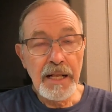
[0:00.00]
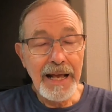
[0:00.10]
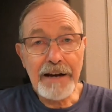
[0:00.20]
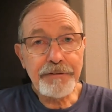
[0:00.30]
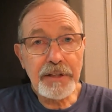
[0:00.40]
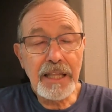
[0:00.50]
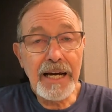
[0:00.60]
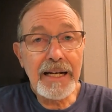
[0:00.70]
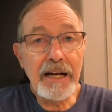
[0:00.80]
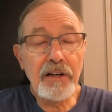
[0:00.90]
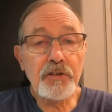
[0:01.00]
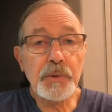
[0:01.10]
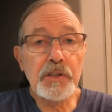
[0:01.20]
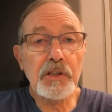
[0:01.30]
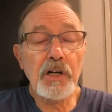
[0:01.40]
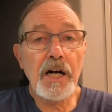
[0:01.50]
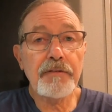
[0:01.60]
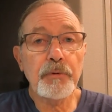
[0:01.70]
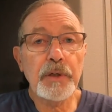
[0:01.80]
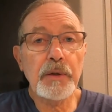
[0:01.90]
After the lighthouse, we took
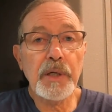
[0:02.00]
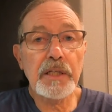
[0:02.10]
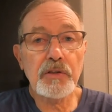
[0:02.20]
off and we went